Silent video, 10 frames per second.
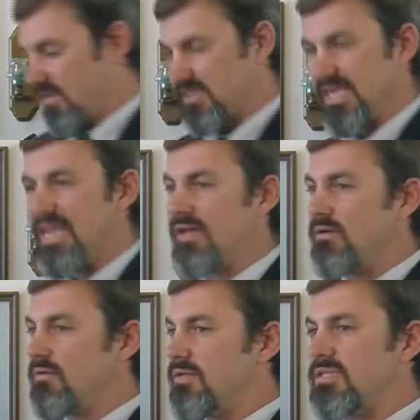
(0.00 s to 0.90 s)
See that?
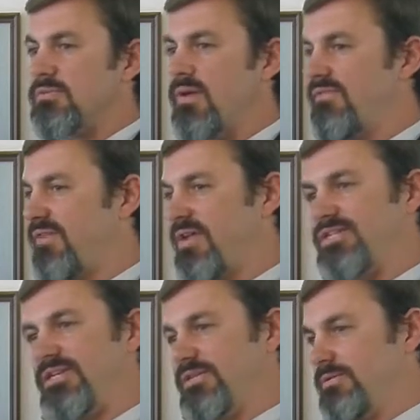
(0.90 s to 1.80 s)
This is the way
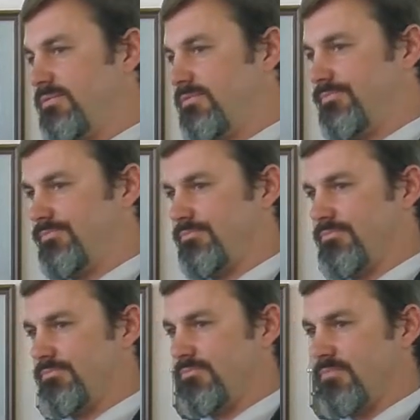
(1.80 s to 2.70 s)
flesh is.
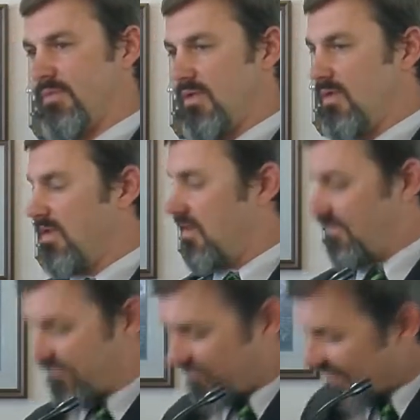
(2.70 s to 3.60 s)

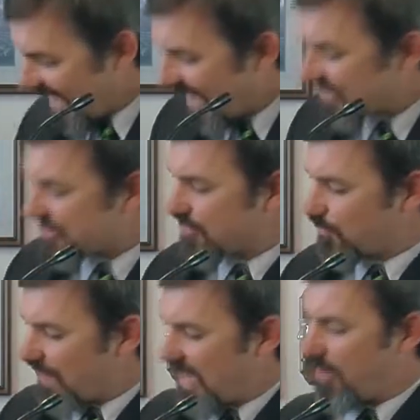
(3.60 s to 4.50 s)
Flesh
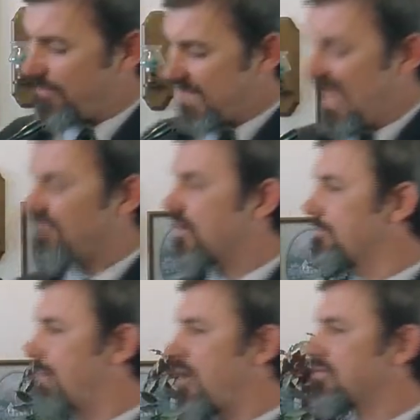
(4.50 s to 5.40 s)
will never
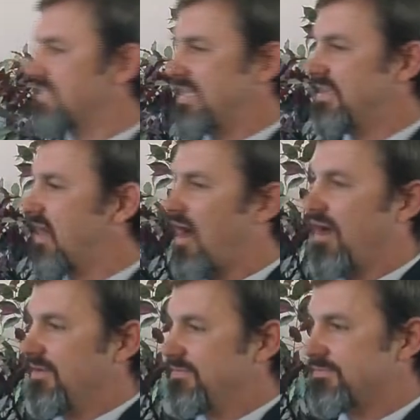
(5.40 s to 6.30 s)
boast in God.